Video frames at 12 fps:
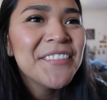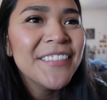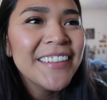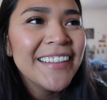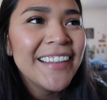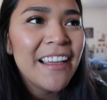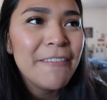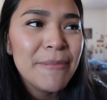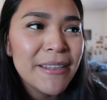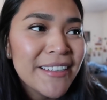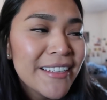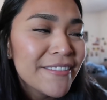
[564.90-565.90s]
but I've
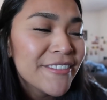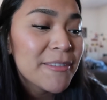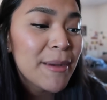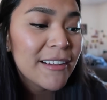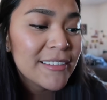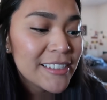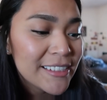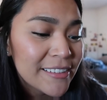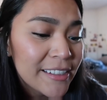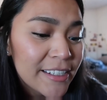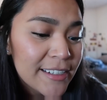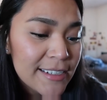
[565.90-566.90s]
been there for about two
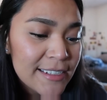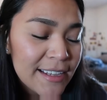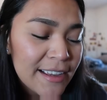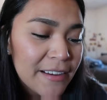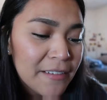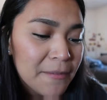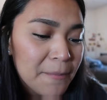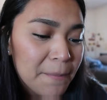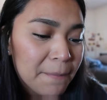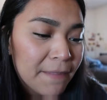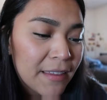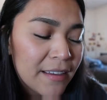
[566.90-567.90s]
years now.
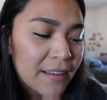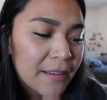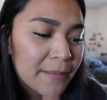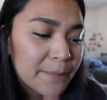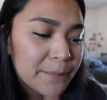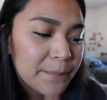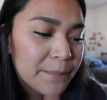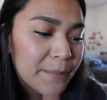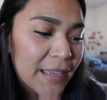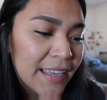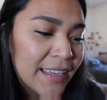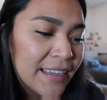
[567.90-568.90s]
Um,
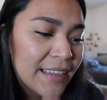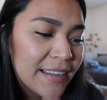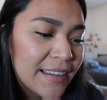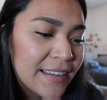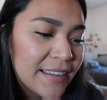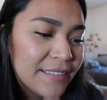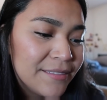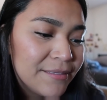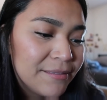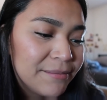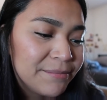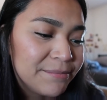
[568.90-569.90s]
and
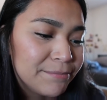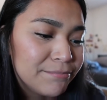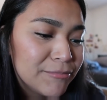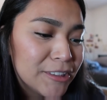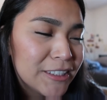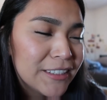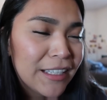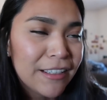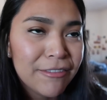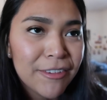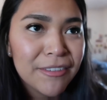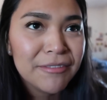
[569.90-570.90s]
I'm just
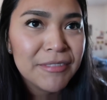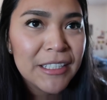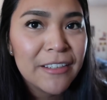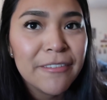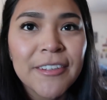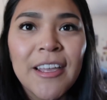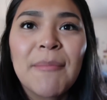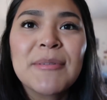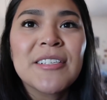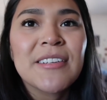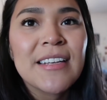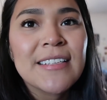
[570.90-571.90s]
thankful, you know, for the
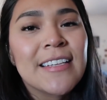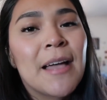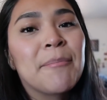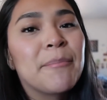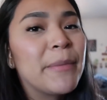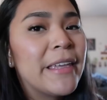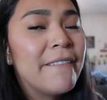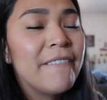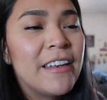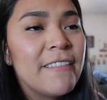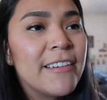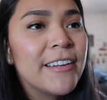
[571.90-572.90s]
opportunities that I'm
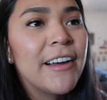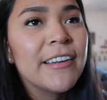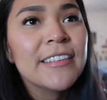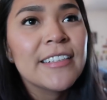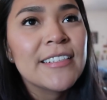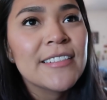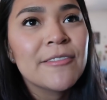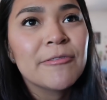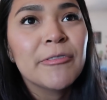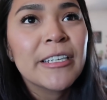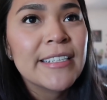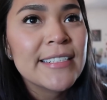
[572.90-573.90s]
given regardless of
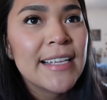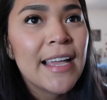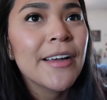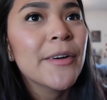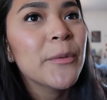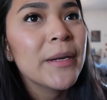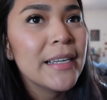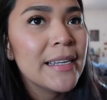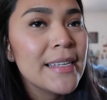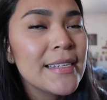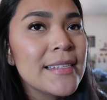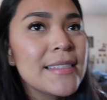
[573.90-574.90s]
where it's at or what it
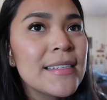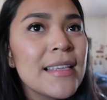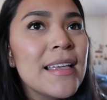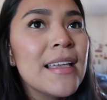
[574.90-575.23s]
is.